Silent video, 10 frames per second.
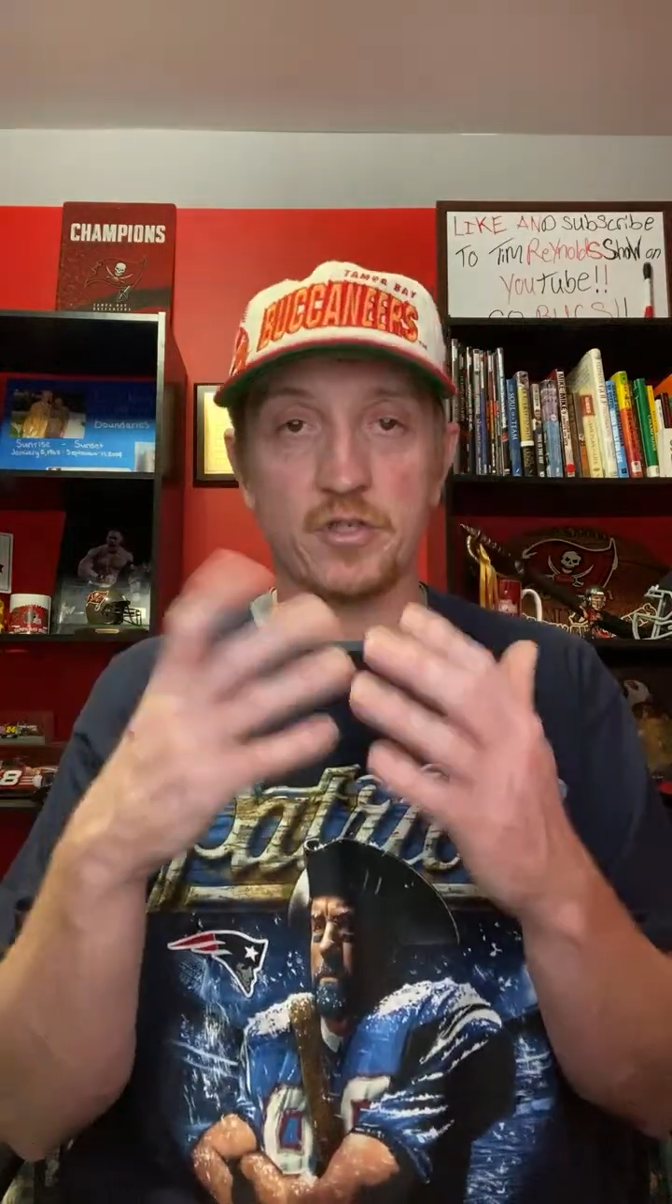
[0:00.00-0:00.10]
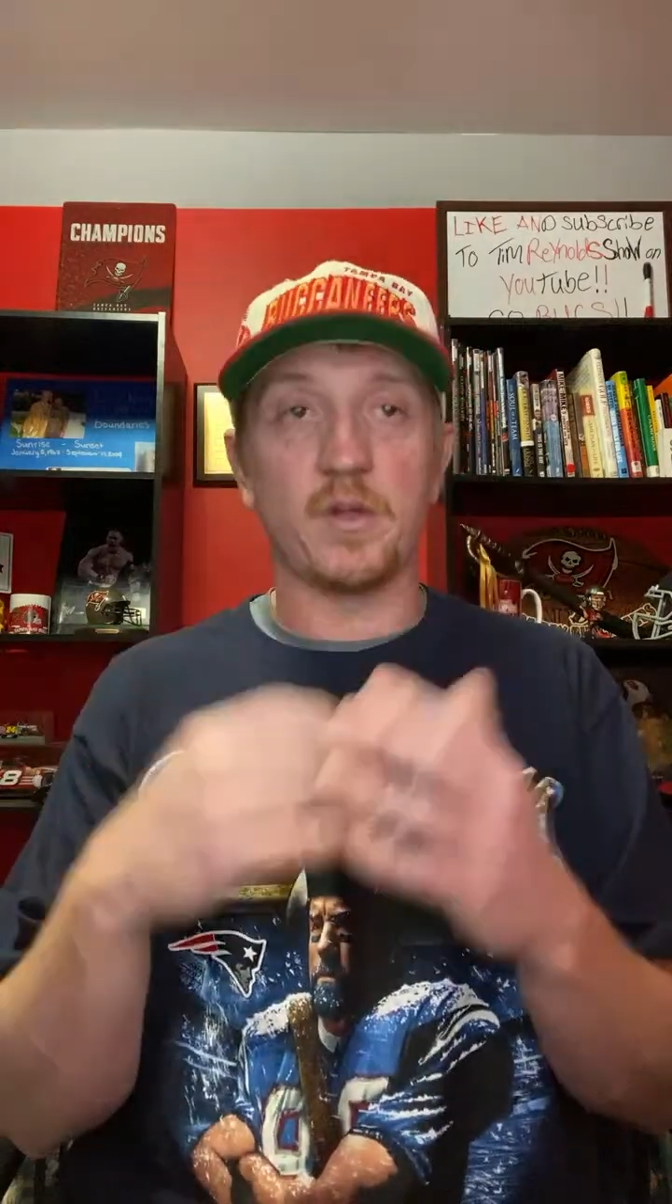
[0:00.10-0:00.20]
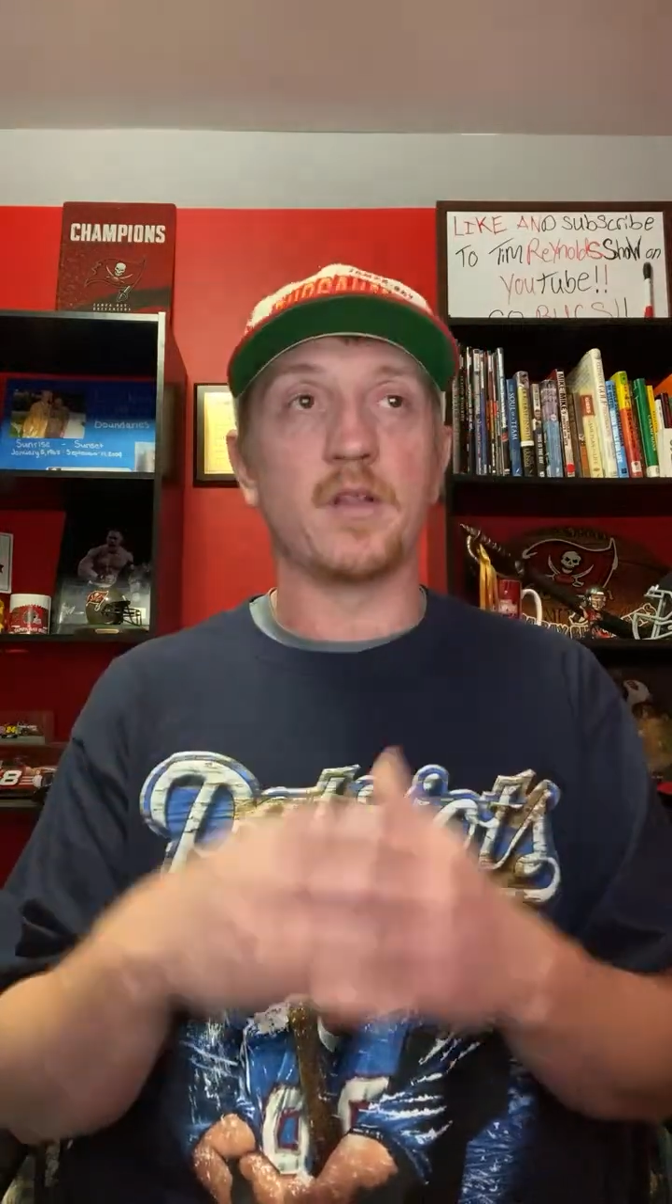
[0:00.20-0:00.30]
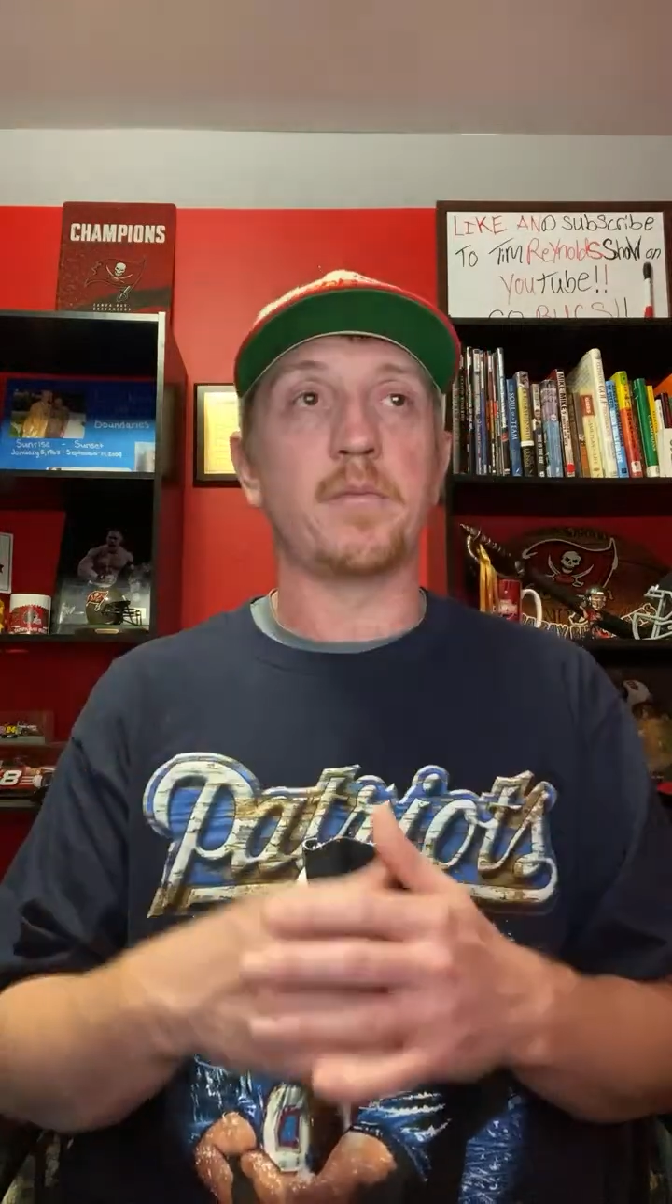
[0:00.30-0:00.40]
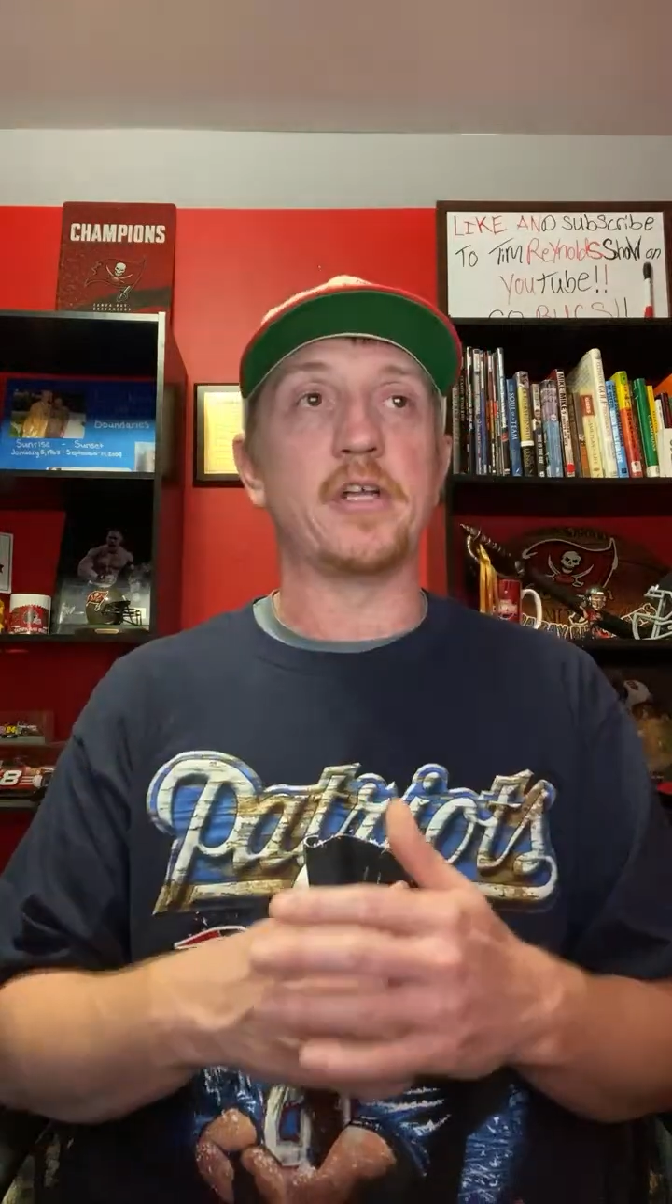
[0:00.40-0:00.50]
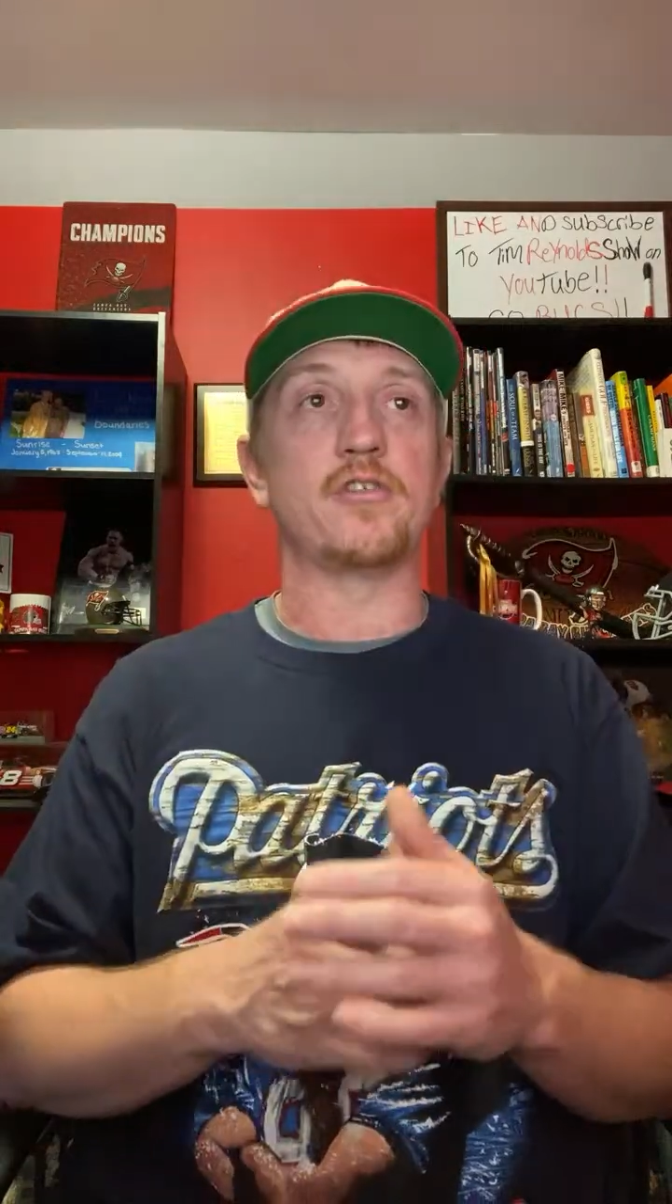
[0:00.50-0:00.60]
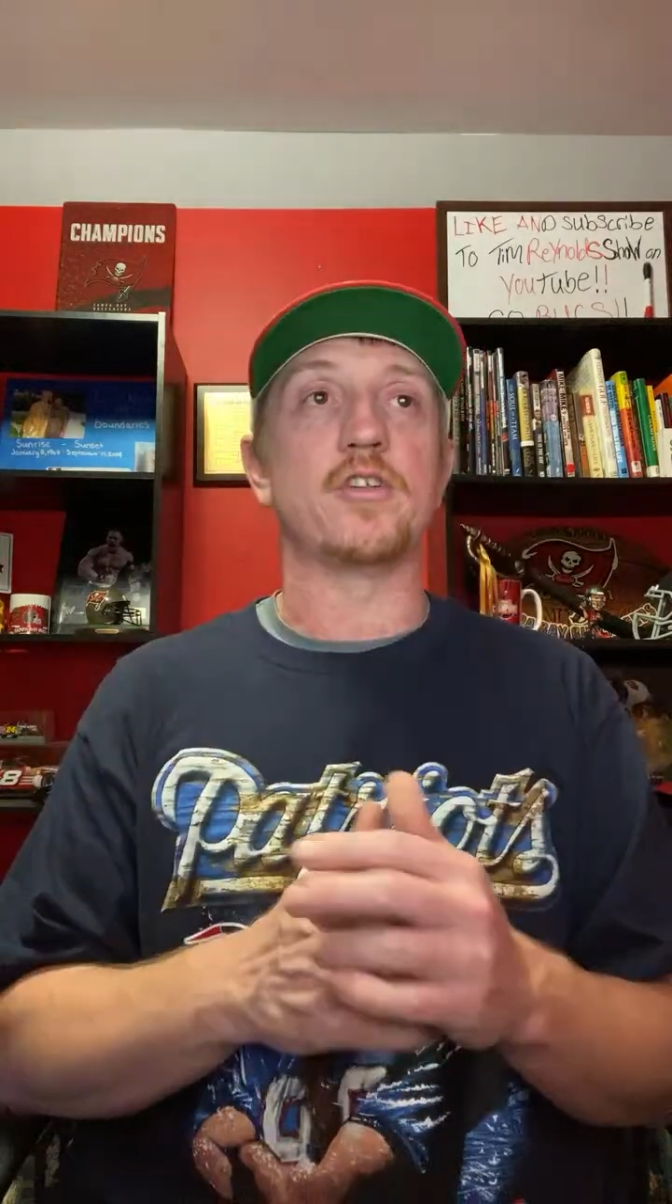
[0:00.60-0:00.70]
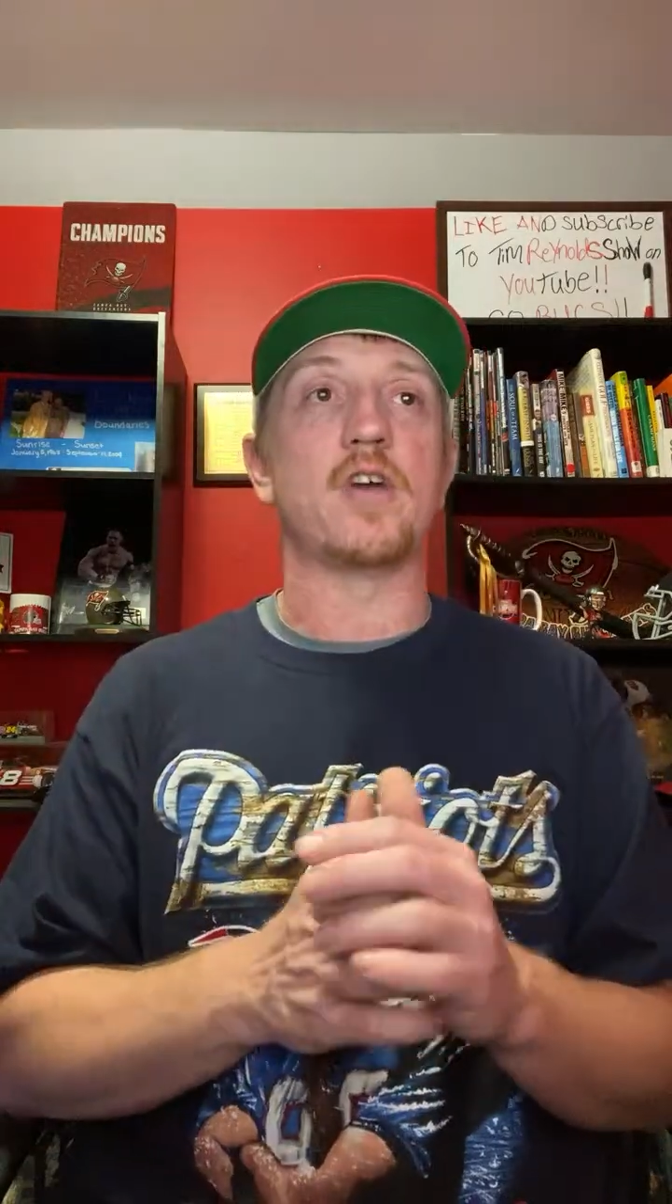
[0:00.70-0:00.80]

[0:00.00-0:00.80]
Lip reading: England Patriots